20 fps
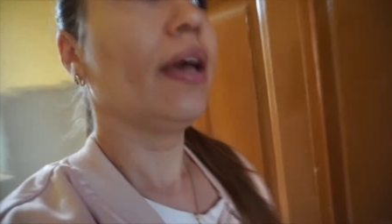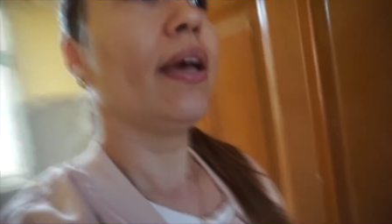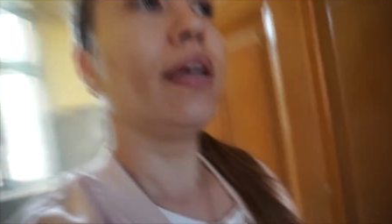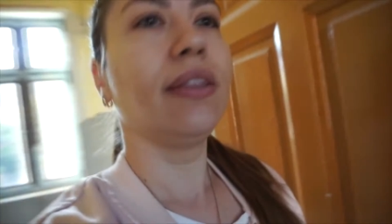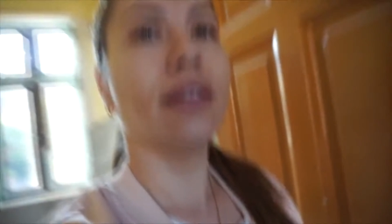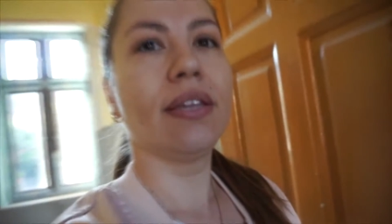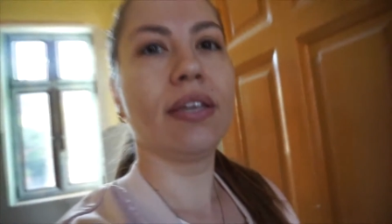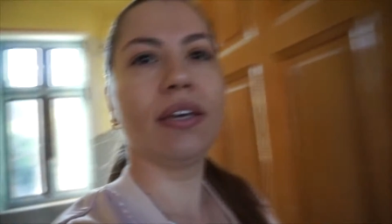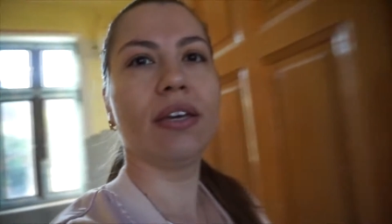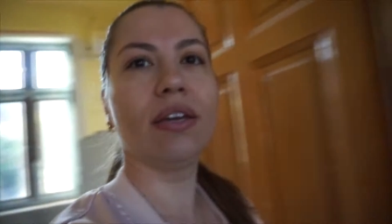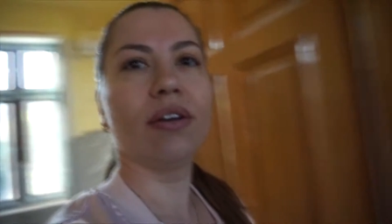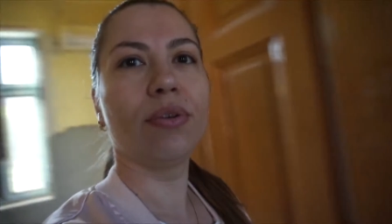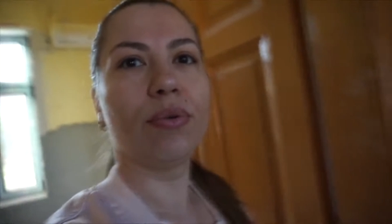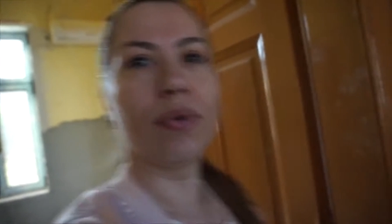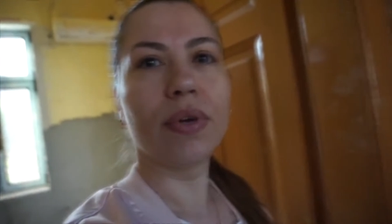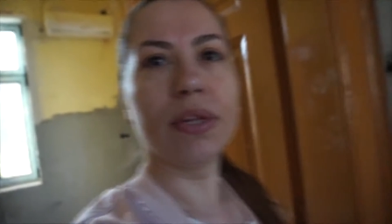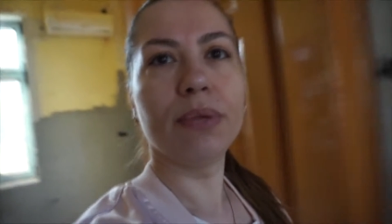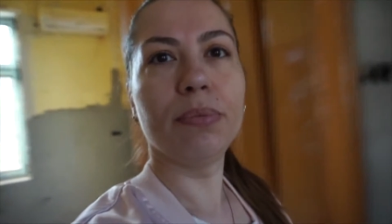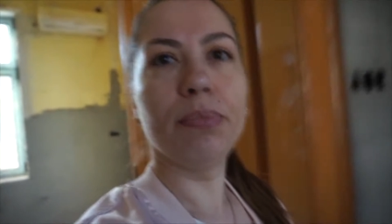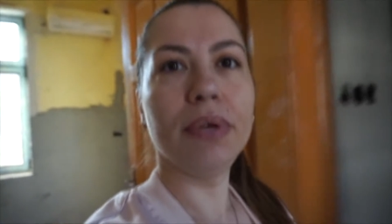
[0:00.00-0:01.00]
And here
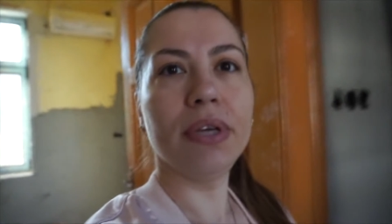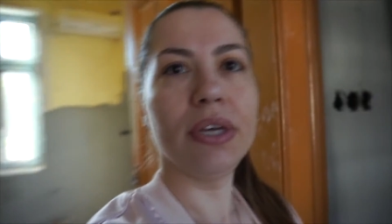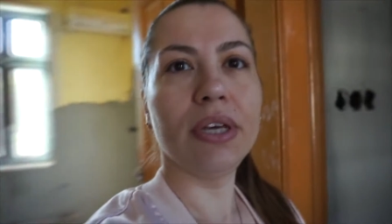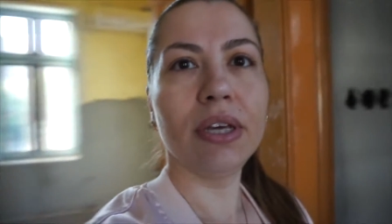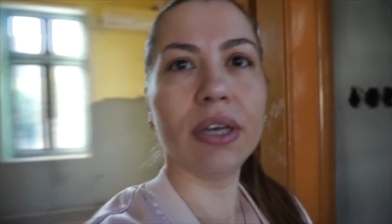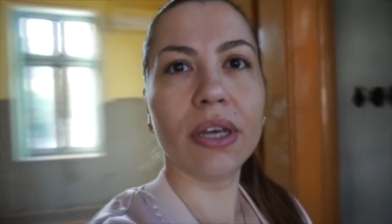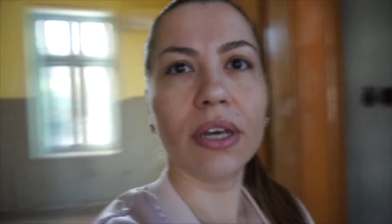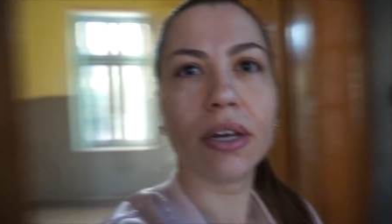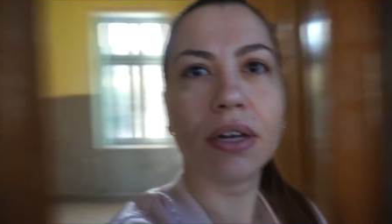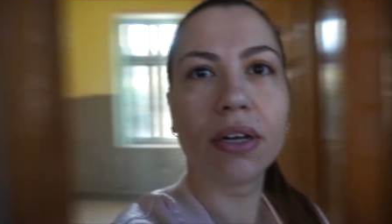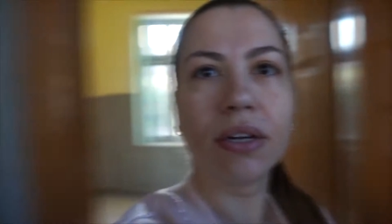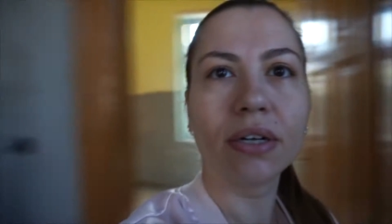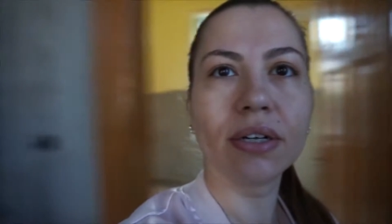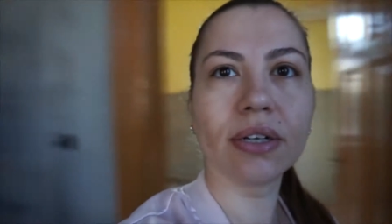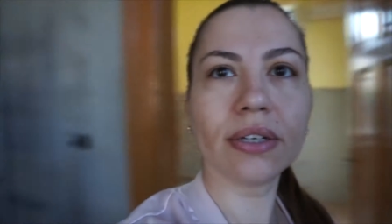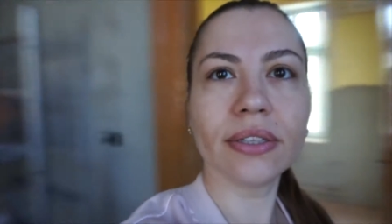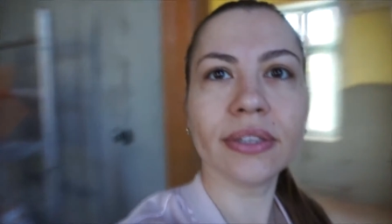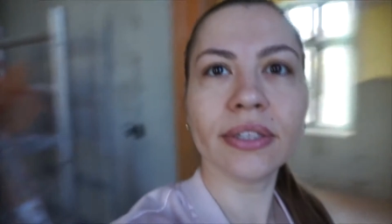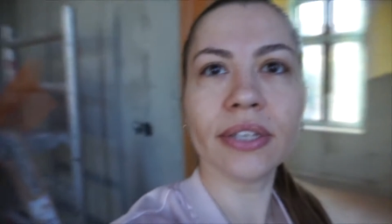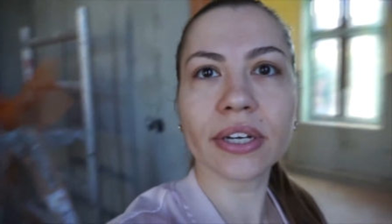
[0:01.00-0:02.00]
will be
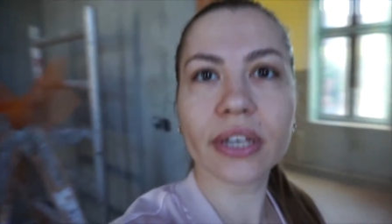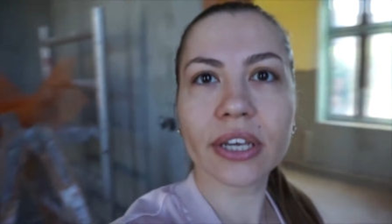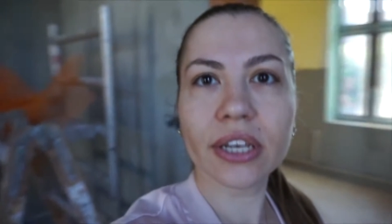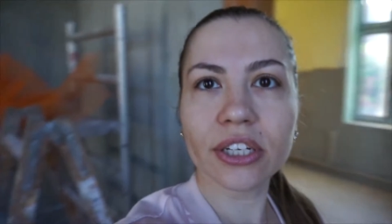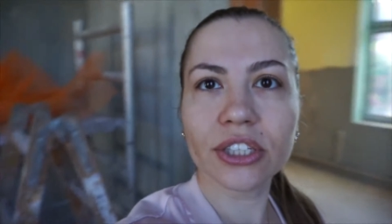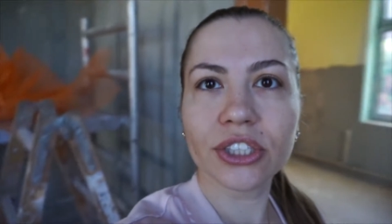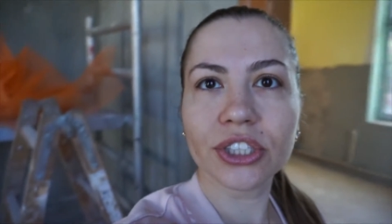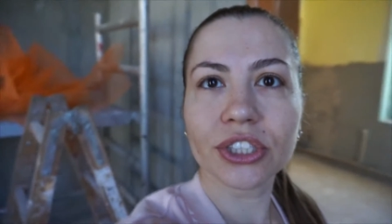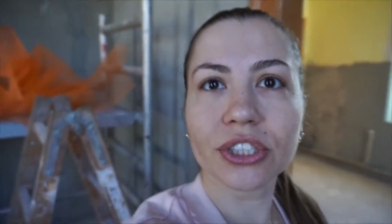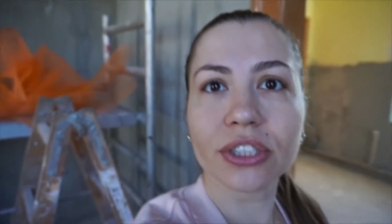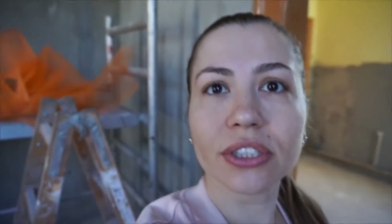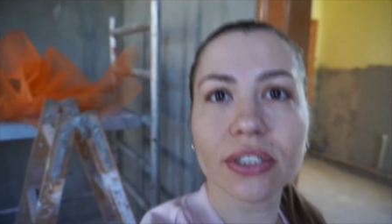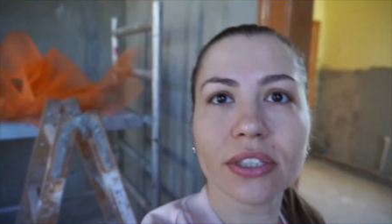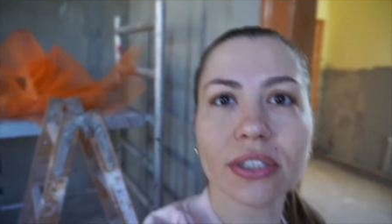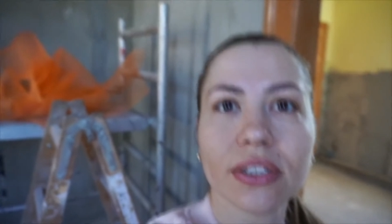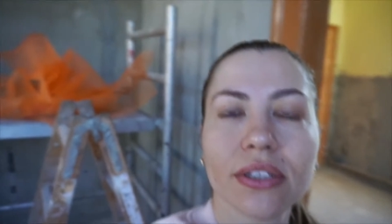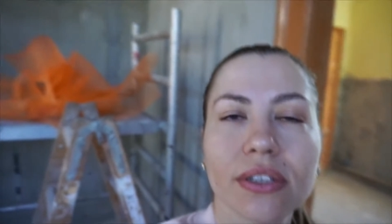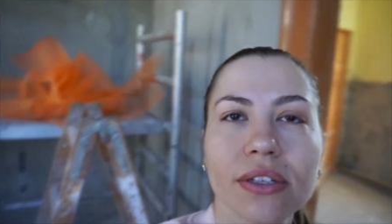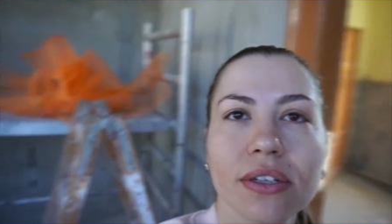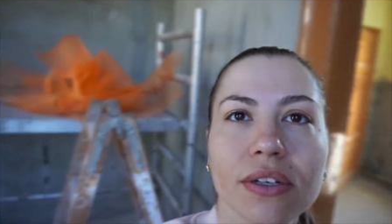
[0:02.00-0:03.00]
the
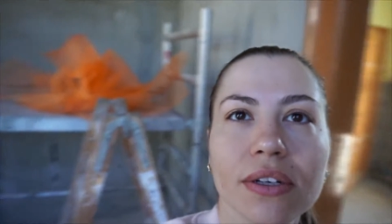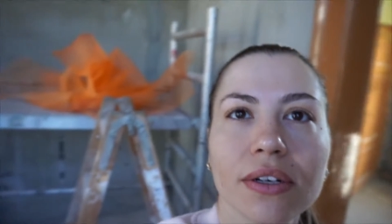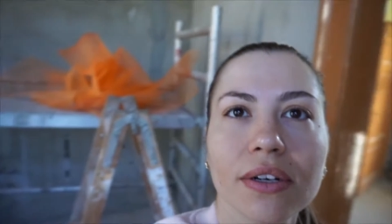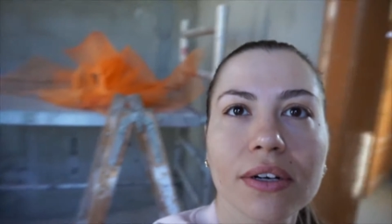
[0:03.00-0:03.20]
kitchen.